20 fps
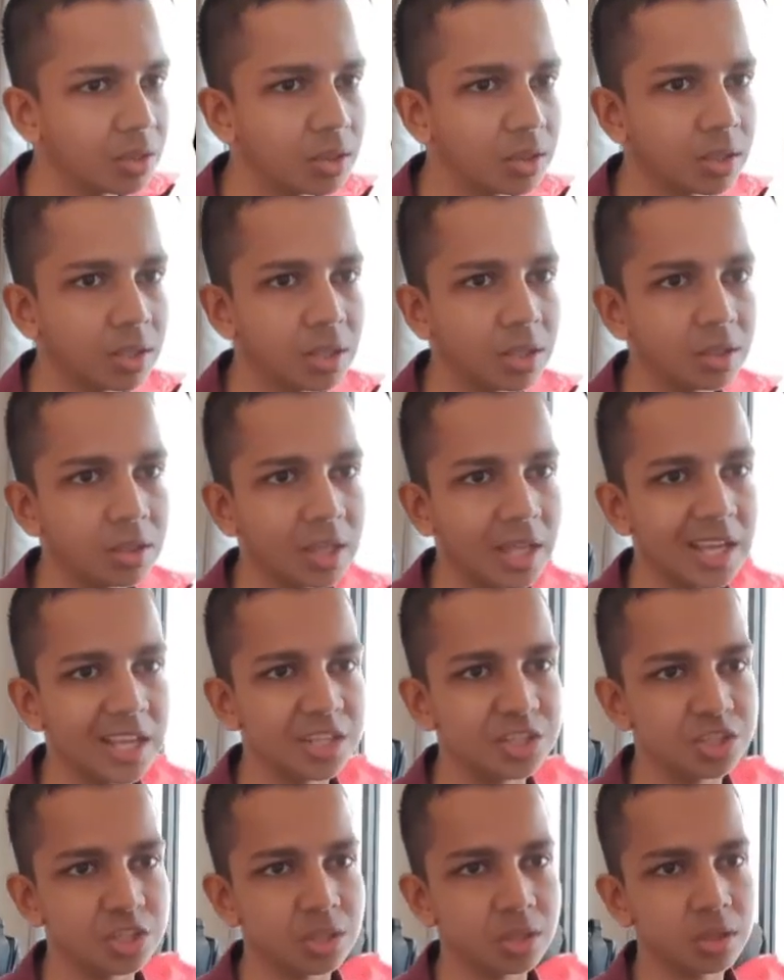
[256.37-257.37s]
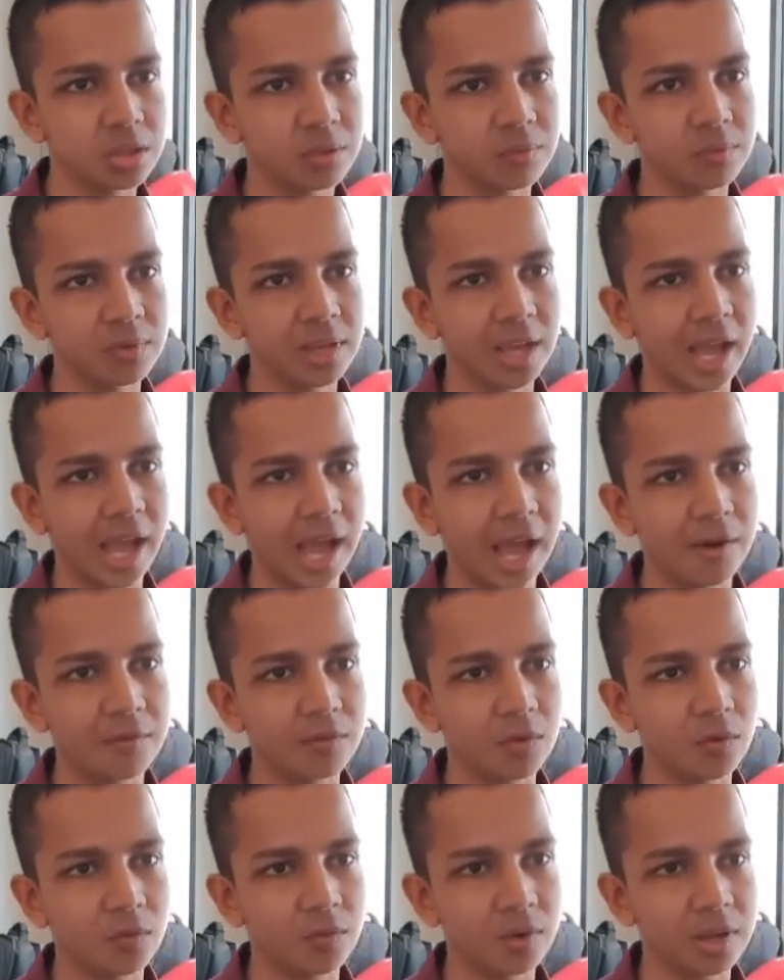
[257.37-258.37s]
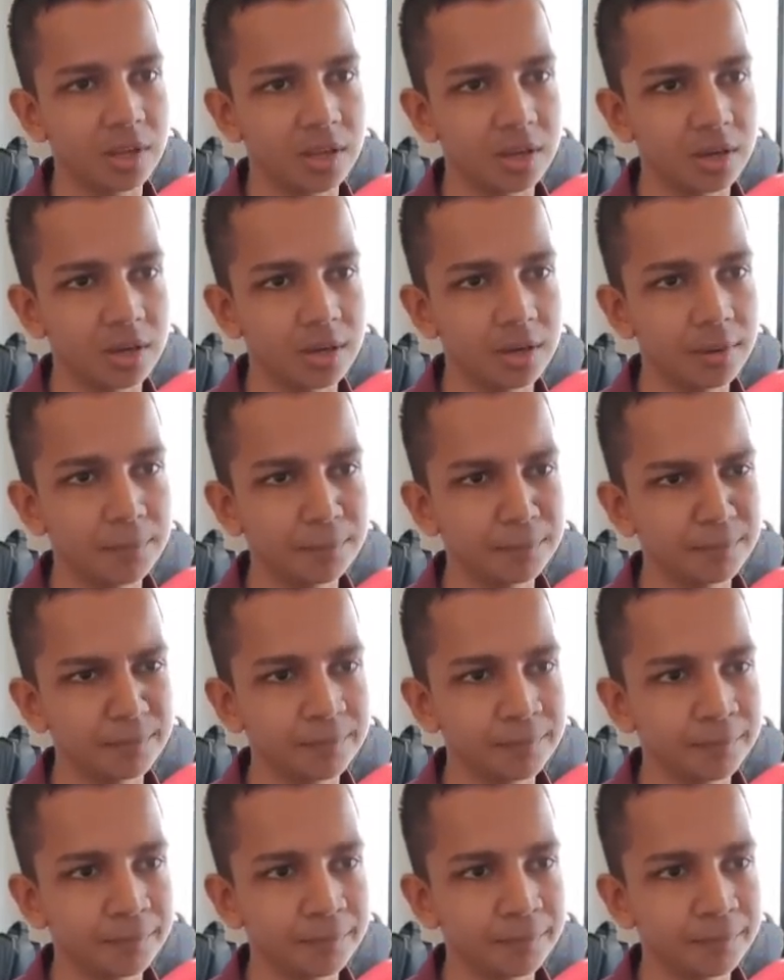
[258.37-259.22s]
is this edges we have over here.